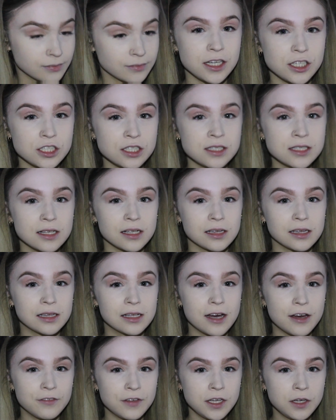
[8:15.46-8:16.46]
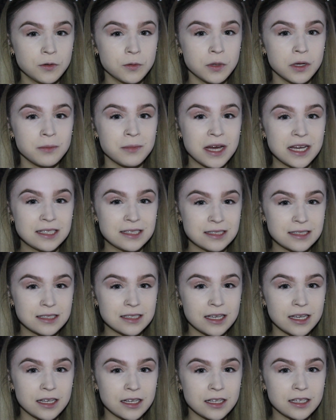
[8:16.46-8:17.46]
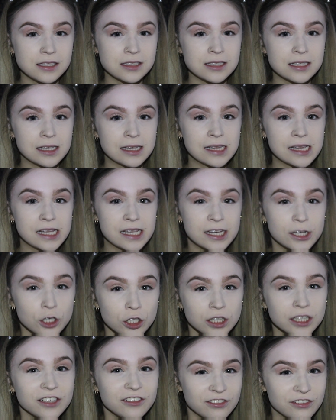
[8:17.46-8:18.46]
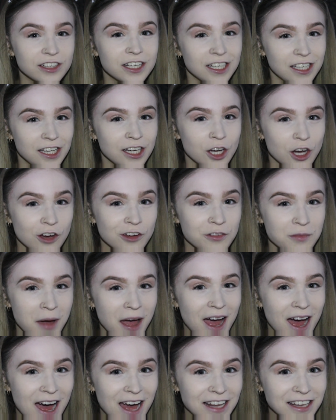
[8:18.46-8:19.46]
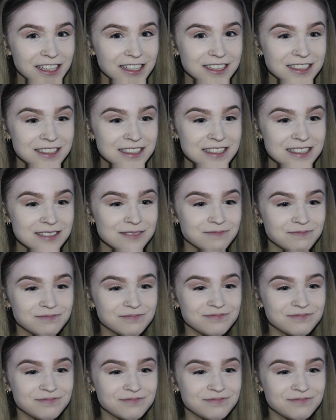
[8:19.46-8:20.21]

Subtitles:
I just love it when my skin is literally flaking off my eyelids.